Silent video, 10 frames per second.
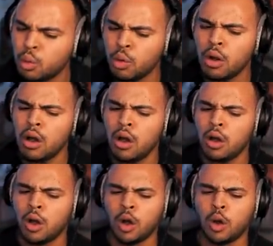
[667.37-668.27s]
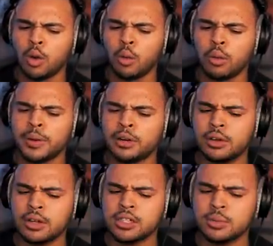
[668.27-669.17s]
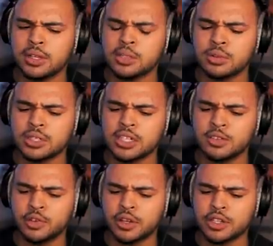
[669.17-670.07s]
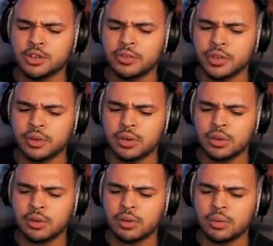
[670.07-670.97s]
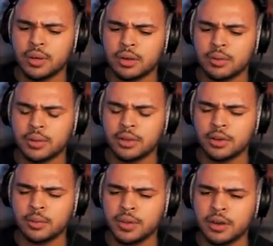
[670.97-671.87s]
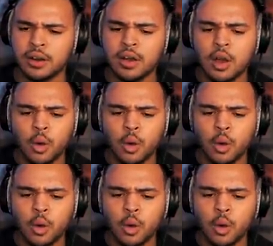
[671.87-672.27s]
Whoa! We'll put a new house somewhere that's more accessible for the two of you. walking around their home there.